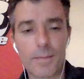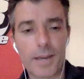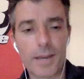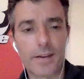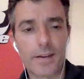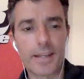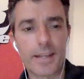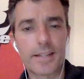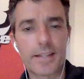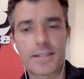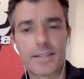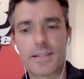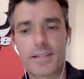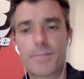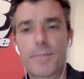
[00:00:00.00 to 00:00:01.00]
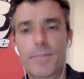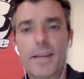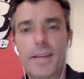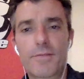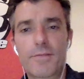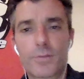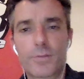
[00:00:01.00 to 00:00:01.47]
About it, it's a
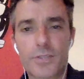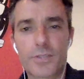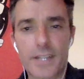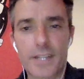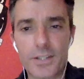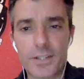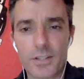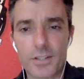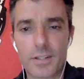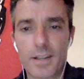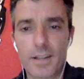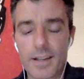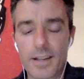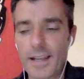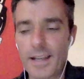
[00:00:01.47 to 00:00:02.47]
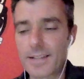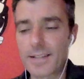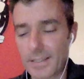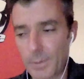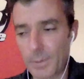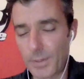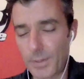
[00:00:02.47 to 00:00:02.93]
painful session, and that's
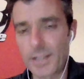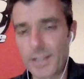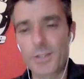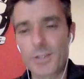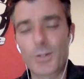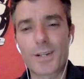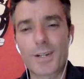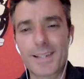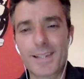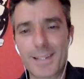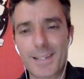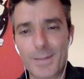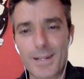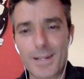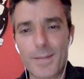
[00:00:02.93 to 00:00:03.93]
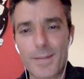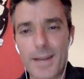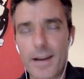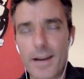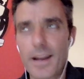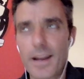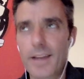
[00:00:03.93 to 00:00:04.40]
something we can talk a little bit
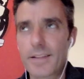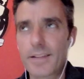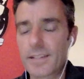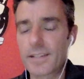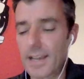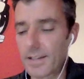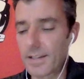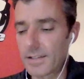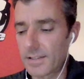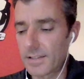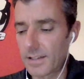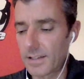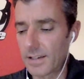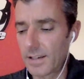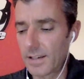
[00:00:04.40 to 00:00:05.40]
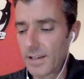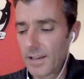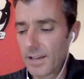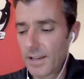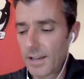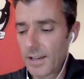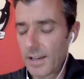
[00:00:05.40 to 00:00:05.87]
about. I understand,
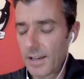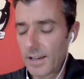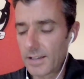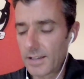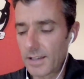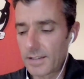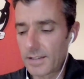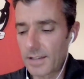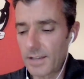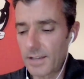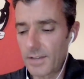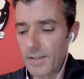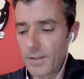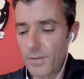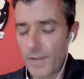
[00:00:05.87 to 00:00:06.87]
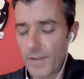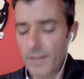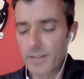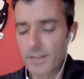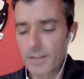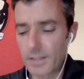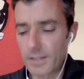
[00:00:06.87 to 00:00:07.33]
as David, who
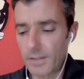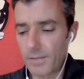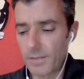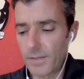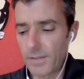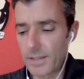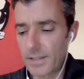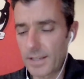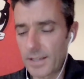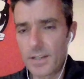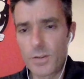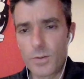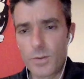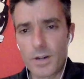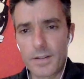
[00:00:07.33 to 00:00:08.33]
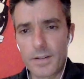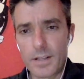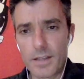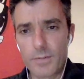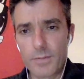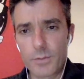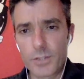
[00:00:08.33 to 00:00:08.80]
founded the Sufferfest, said, you are the
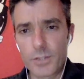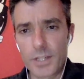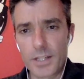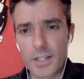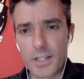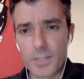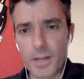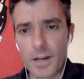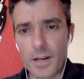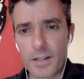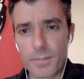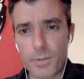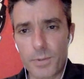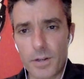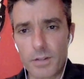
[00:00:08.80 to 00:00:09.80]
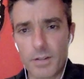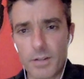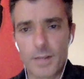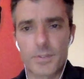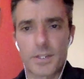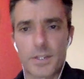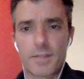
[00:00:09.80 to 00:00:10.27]
evil genius behind the
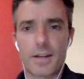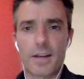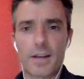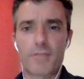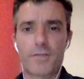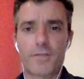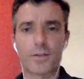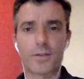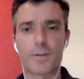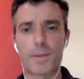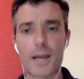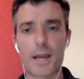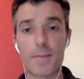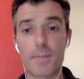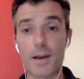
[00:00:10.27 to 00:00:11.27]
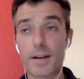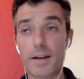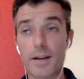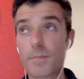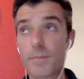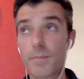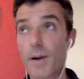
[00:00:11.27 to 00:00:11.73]
program. So I've felt the pain
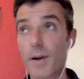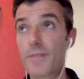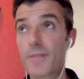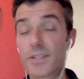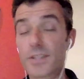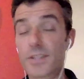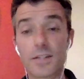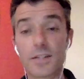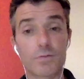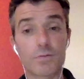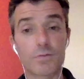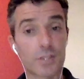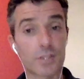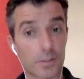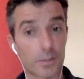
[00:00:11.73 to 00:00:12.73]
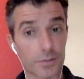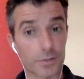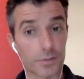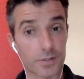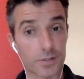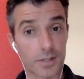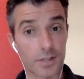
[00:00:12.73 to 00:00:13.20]
behind them, but I've seen the
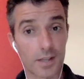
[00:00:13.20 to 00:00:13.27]
results.